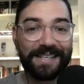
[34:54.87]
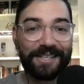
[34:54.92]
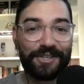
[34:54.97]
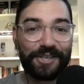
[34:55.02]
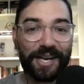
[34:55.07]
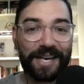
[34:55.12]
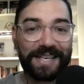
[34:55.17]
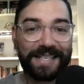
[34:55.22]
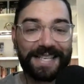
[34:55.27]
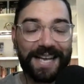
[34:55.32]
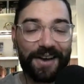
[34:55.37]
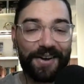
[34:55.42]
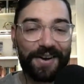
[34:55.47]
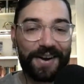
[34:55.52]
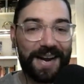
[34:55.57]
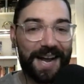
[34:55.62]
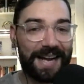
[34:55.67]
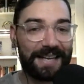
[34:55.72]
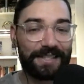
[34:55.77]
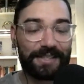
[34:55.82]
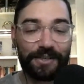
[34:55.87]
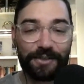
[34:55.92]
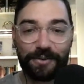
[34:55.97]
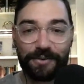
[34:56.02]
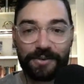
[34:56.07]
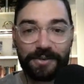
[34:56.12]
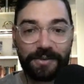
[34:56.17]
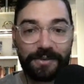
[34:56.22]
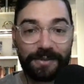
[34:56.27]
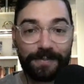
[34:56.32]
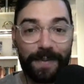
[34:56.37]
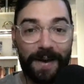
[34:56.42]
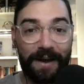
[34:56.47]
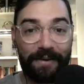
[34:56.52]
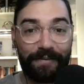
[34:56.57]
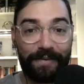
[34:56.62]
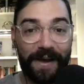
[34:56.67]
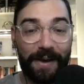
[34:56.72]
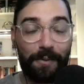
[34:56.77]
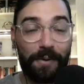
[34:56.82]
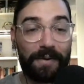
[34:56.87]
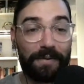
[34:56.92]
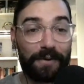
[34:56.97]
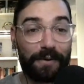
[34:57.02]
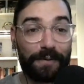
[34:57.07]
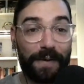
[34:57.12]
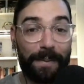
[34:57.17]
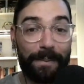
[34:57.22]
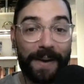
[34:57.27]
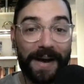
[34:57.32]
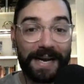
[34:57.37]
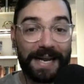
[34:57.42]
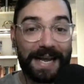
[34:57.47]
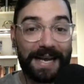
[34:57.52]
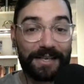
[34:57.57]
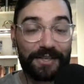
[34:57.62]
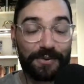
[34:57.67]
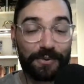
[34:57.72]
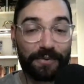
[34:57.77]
Check us out on iTunes, Spotify, wherever you find podcasts,